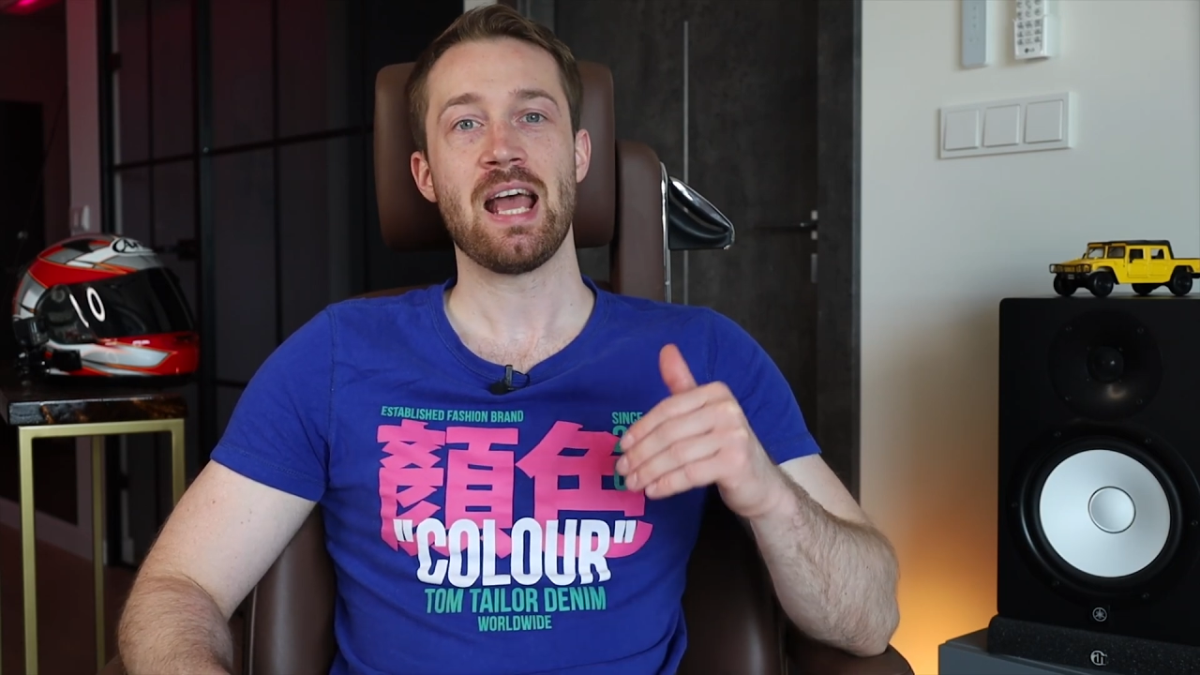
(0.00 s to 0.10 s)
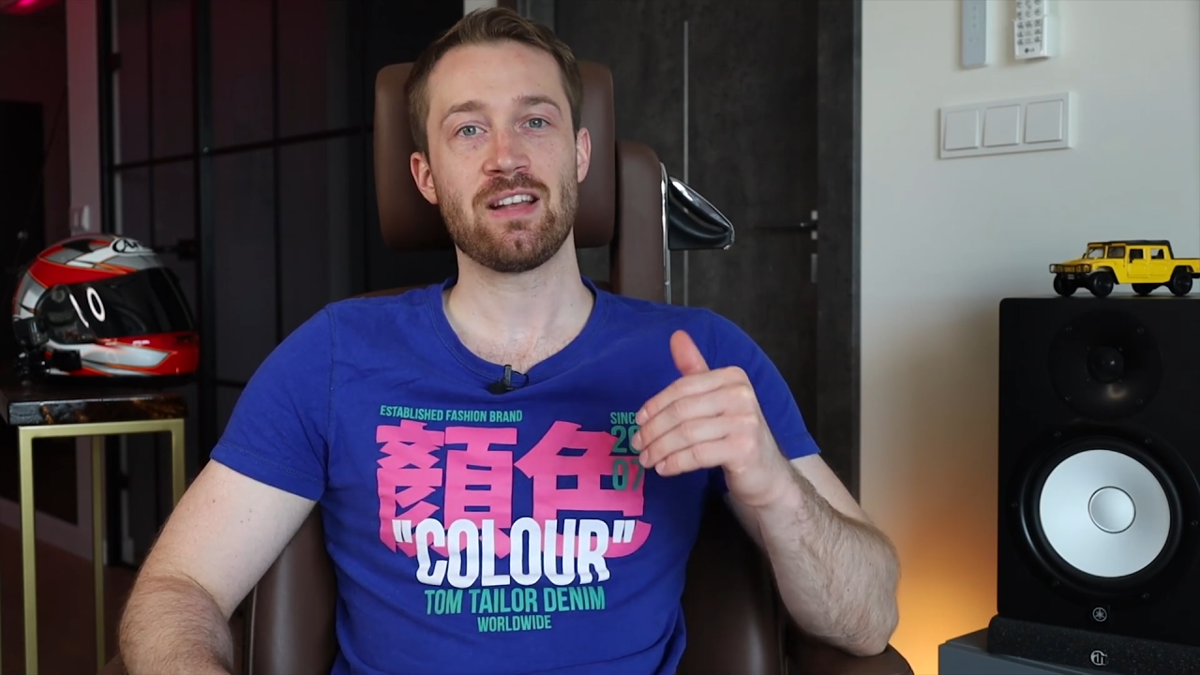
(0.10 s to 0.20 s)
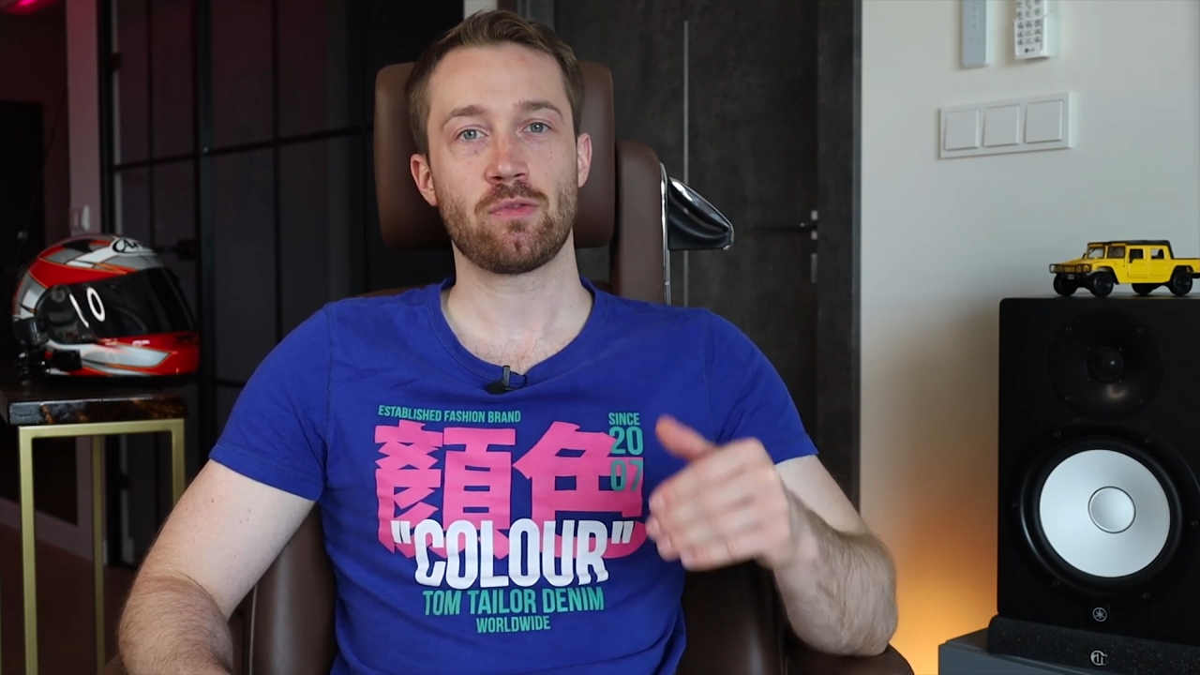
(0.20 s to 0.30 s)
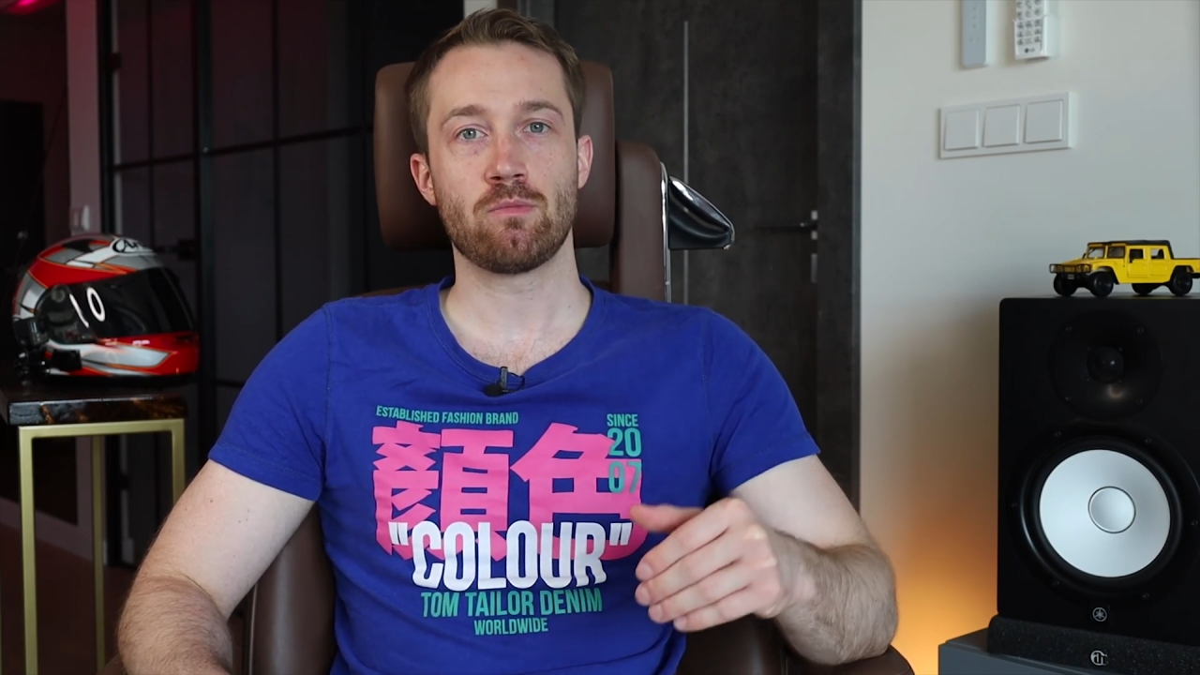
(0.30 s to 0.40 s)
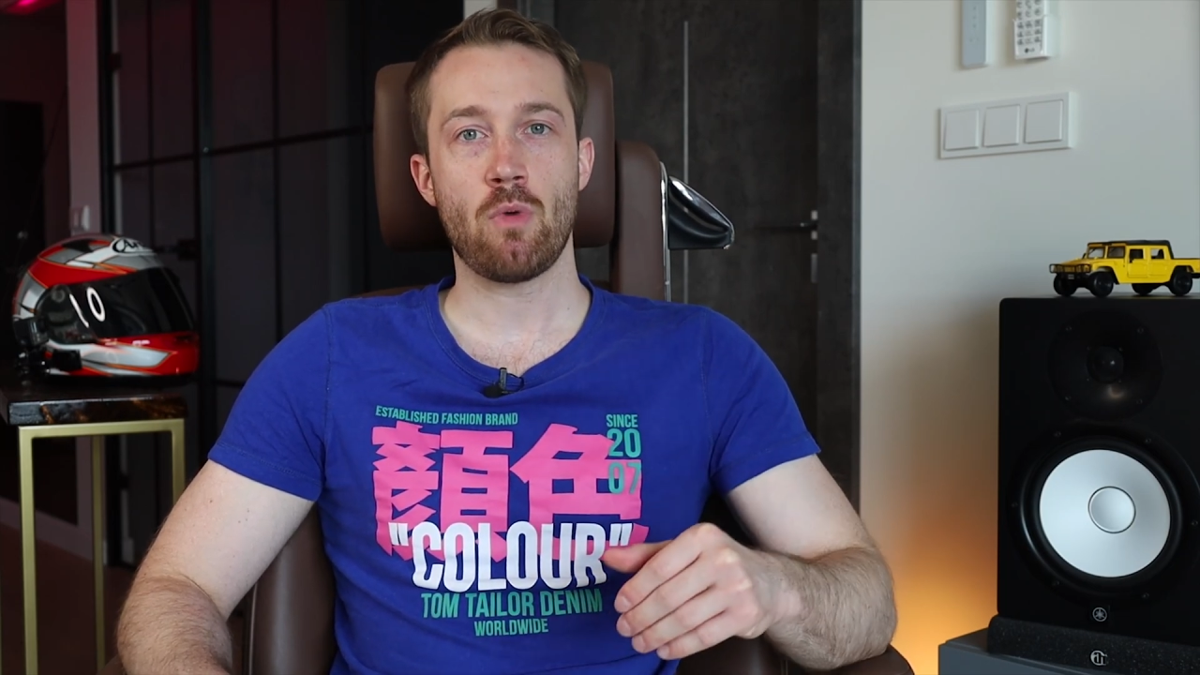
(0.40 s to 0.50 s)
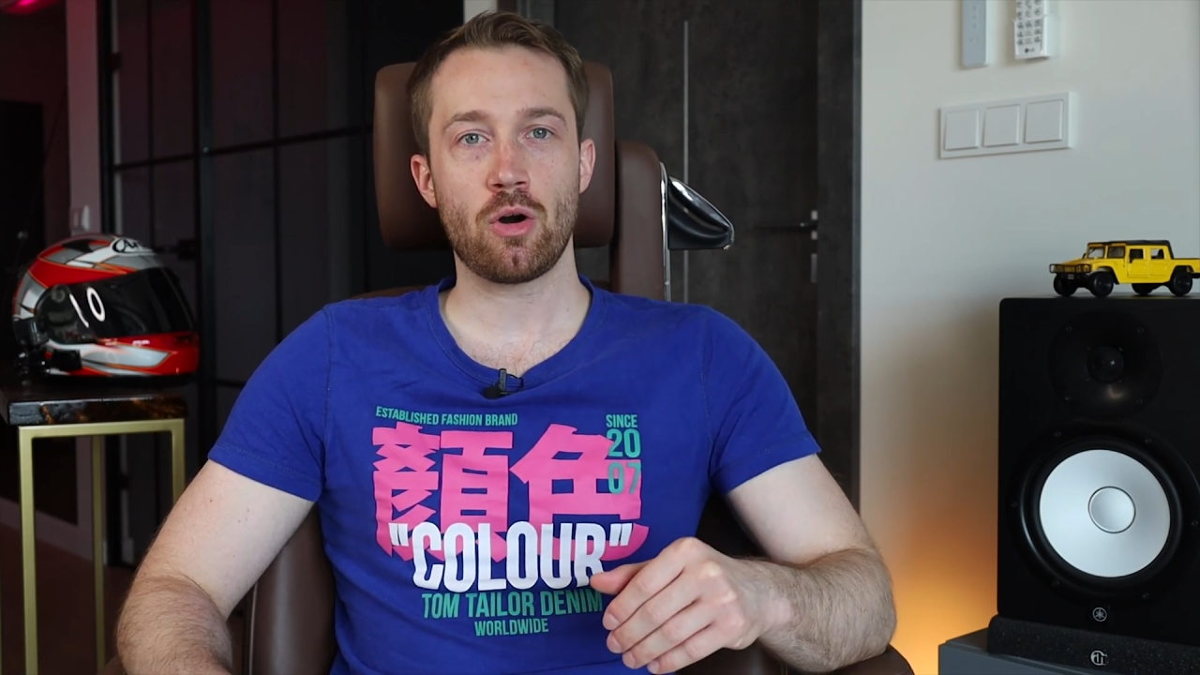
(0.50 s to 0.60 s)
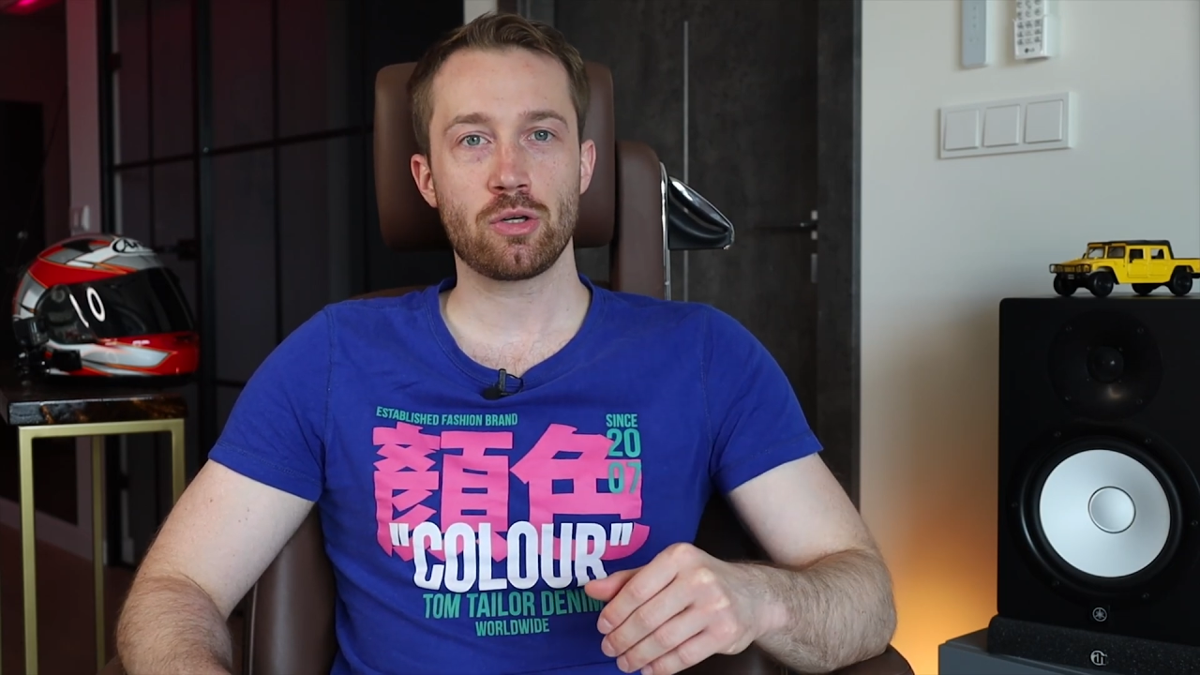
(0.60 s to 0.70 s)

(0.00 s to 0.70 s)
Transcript: As for more